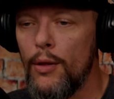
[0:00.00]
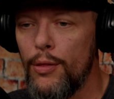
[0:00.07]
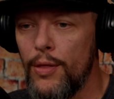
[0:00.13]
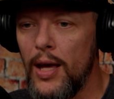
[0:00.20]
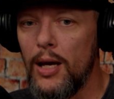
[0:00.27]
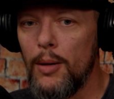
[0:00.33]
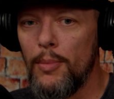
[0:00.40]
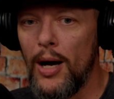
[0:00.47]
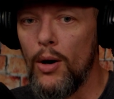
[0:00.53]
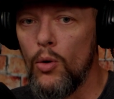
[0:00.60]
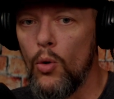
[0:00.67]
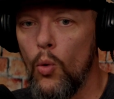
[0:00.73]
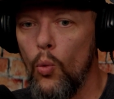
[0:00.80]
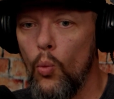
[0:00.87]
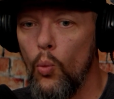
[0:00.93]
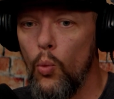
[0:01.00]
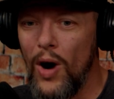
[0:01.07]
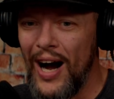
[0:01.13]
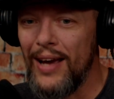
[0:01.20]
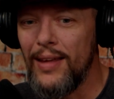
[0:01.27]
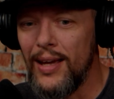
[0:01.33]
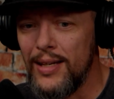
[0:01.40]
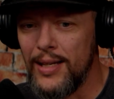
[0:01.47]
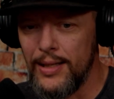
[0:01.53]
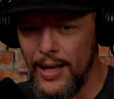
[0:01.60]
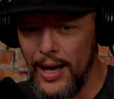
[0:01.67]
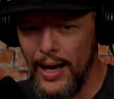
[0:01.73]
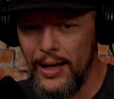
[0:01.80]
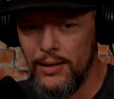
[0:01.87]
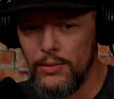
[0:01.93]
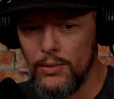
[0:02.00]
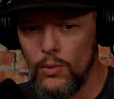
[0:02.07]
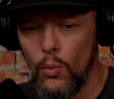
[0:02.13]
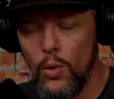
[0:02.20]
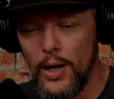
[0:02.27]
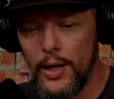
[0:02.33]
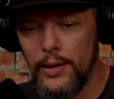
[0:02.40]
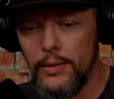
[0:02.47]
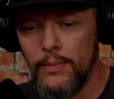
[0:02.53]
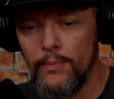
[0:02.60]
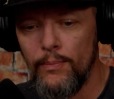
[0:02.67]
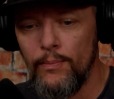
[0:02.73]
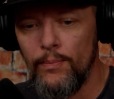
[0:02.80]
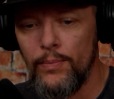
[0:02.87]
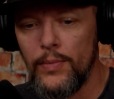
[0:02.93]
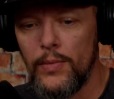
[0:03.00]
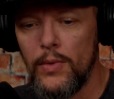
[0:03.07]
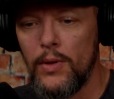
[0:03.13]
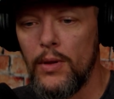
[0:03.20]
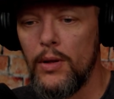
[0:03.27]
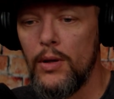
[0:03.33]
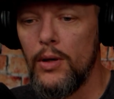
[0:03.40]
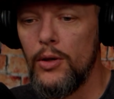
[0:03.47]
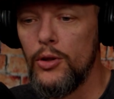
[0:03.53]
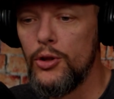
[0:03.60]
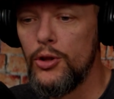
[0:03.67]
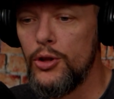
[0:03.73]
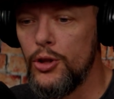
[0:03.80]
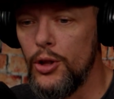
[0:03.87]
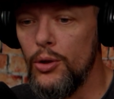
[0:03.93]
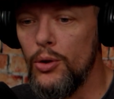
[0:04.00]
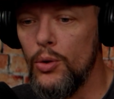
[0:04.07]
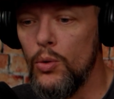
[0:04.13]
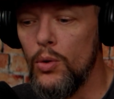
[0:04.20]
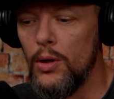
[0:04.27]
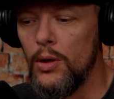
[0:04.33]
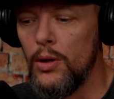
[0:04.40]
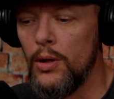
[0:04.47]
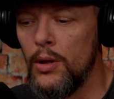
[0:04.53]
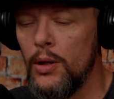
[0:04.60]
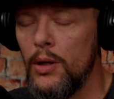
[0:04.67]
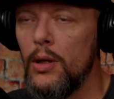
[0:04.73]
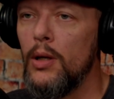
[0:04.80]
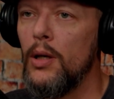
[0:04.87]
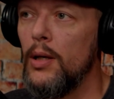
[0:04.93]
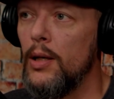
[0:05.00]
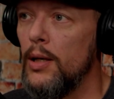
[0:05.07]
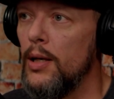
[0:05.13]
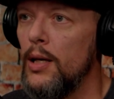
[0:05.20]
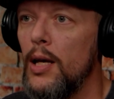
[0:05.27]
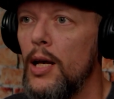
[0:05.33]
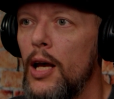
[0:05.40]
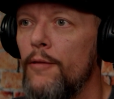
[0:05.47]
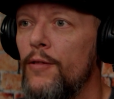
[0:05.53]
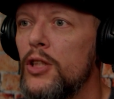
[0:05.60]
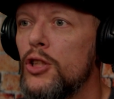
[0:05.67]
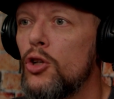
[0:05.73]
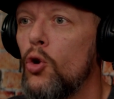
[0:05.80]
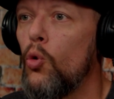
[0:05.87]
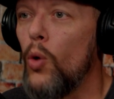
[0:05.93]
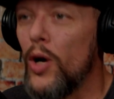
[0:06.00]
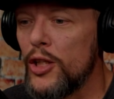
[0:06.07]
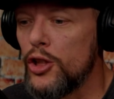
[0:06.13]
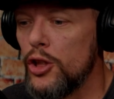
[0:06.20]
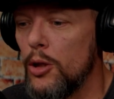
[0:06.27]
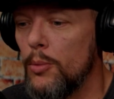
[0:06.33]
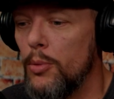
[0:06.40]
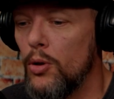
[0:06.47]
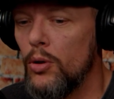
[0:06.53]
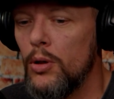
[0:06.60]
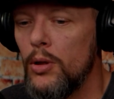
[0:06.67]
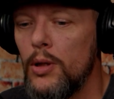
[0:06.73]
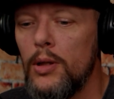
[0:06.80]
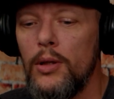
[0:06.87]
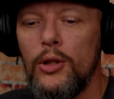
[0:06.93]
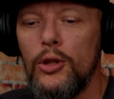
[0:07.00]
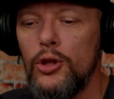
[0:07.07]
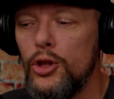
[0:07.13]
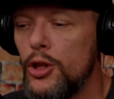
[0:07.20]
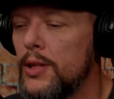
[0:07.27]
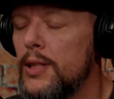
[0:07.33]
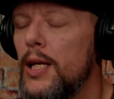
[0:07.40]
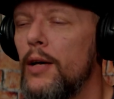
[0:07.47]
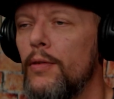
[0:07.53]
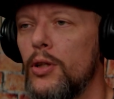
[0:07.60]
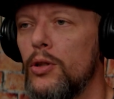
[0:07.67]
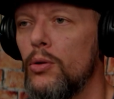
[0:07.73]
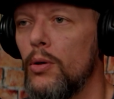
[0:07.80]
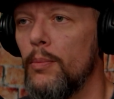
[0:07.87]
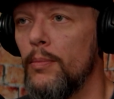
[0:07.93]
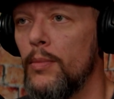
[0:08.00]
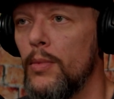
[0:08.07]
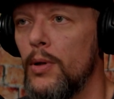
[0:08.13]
think about why they did that. 1. 2, if it's questionable, just give it to them.